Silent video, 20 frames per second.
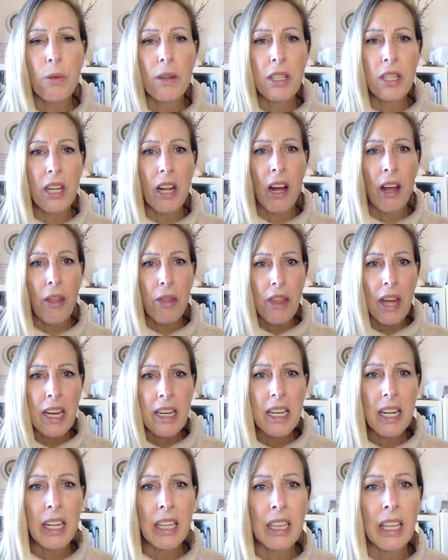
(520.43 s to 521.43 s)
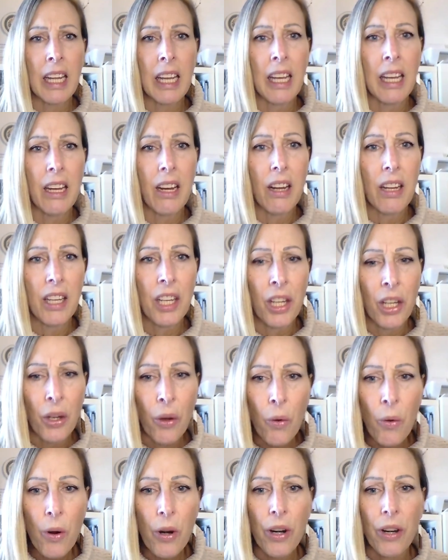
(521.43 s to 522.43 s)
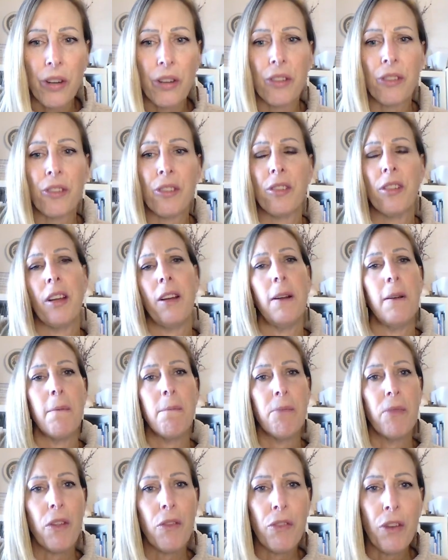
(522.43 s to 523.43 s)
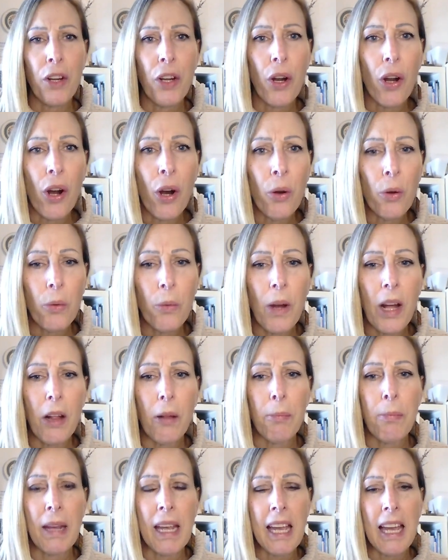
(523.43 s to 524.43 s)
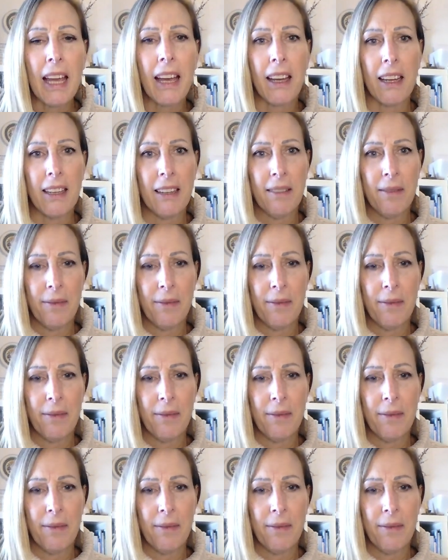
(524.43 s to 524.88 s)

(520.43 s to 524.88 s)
what's authentically yours for your own well-being.